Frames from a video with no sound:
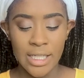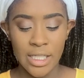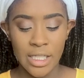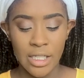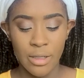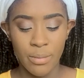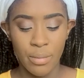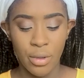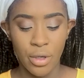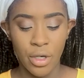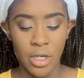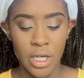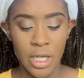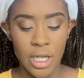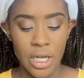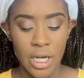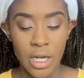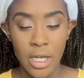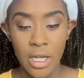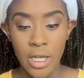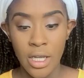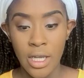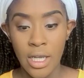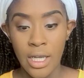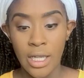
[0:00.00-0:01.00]
to
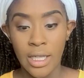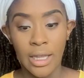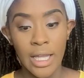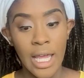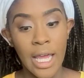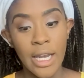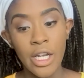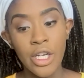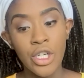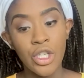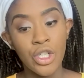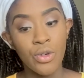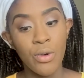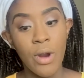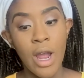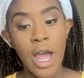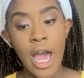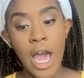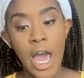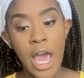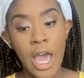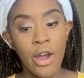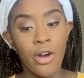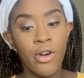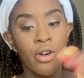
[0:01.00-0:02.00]
let it
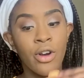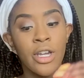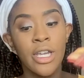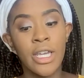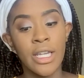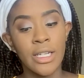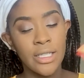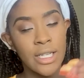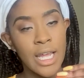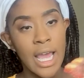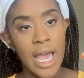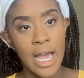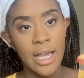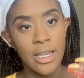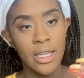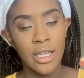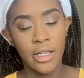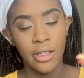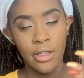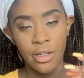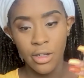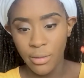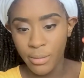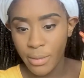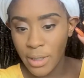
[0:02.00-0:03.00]
dry or get tacky
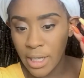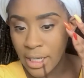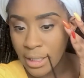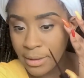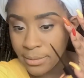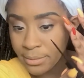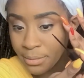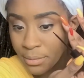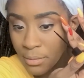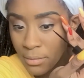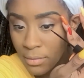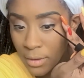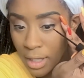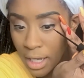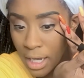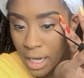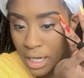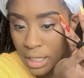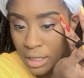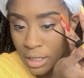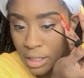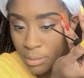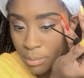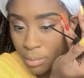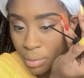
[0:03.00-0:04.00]
a little bit,
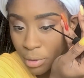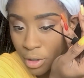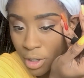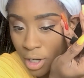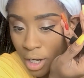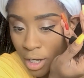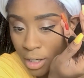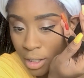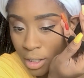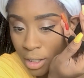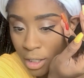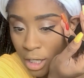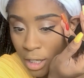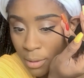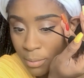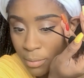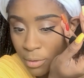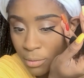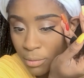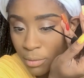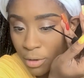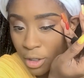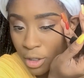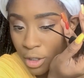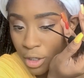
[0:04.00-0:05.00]
and then put on a
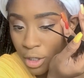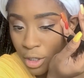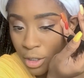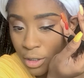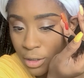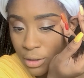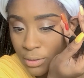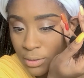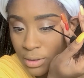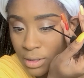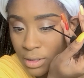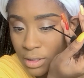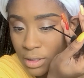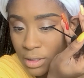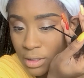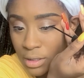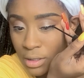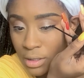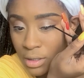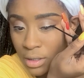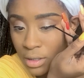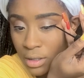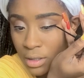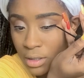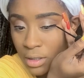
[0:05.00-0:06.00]
couple more coats
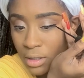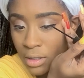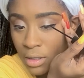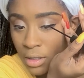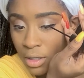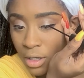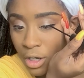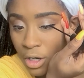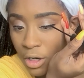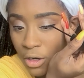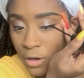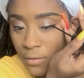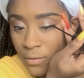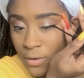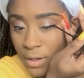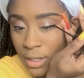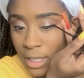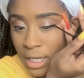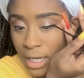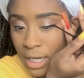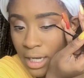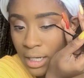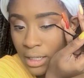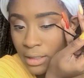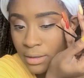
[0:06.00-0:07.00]
over
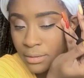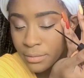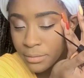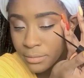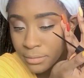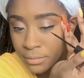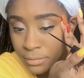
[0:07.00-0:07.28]
that.